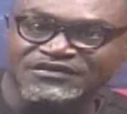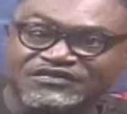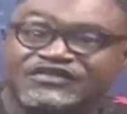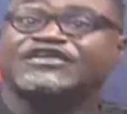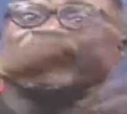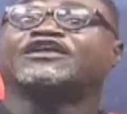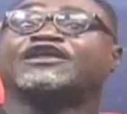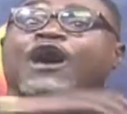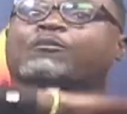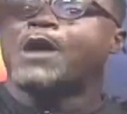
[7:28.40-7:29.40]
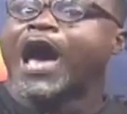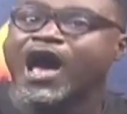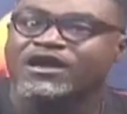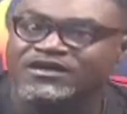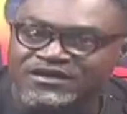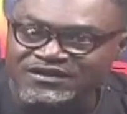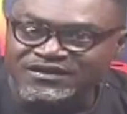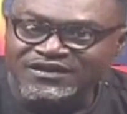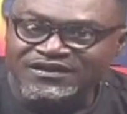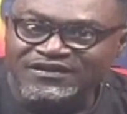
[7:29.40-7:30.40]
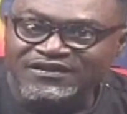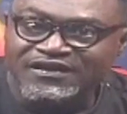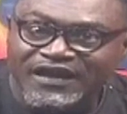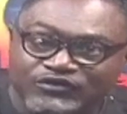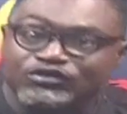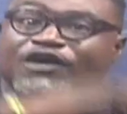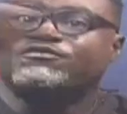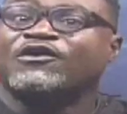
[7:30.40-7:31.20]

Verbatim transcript: She say no na ba. Eno na